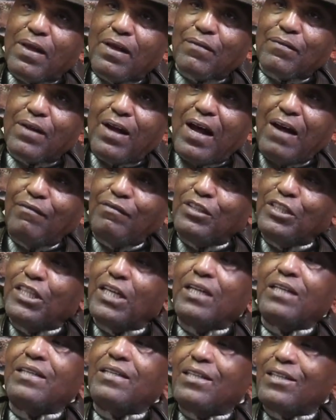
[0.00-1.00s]
I've
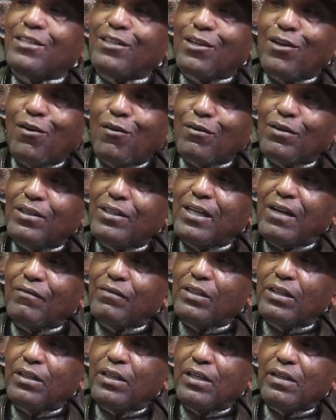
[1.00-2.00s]
done this longer than I've
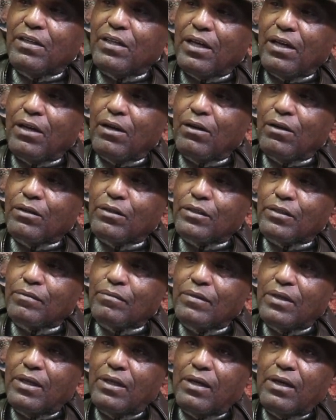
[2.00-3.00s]
done anything else.
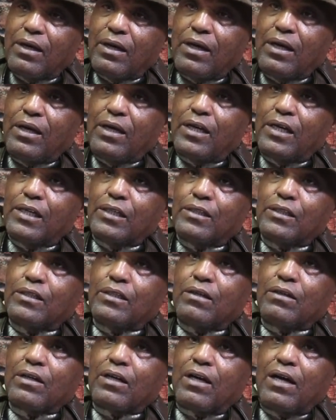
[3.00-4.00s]
And
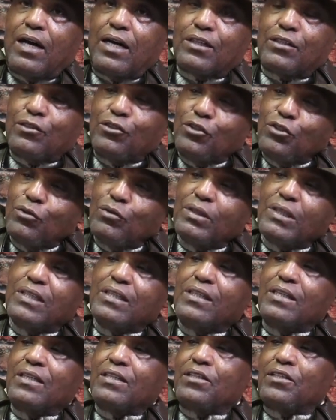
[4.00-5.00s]
the continuity
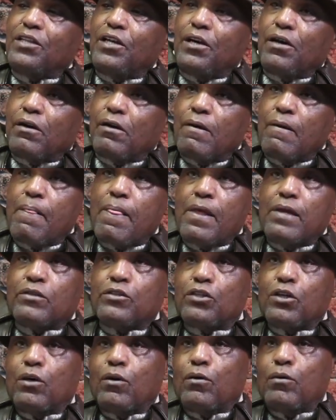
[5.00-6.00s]
is there.
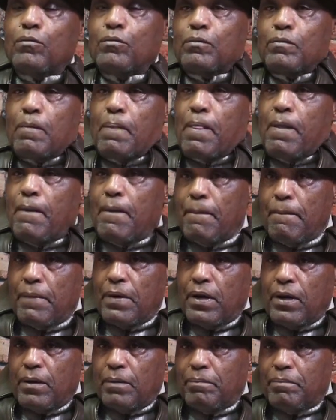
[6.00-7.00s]
So
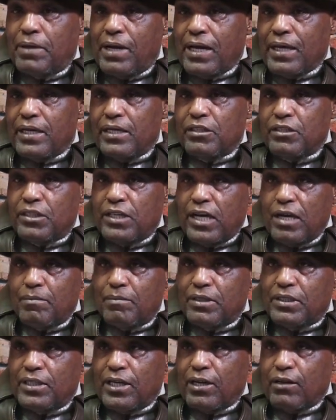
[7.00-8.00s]
Black
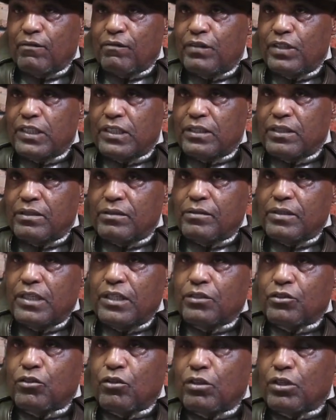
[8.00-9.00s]
Entertainment Television
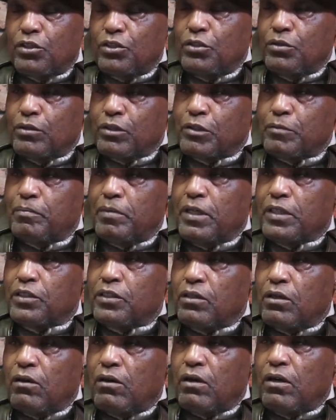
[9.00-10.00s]
is going to do a
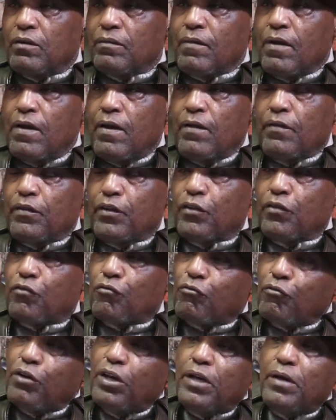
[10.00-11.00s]
special on the
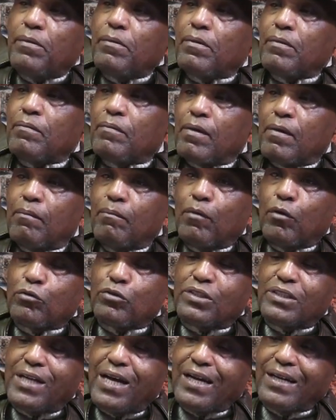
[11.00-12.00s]
3
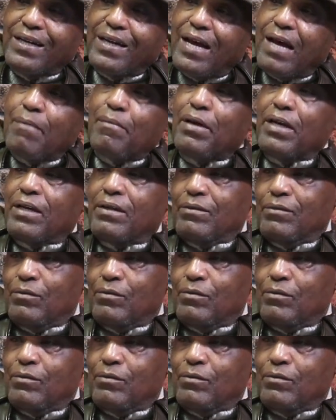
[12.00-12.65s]
most dynamic,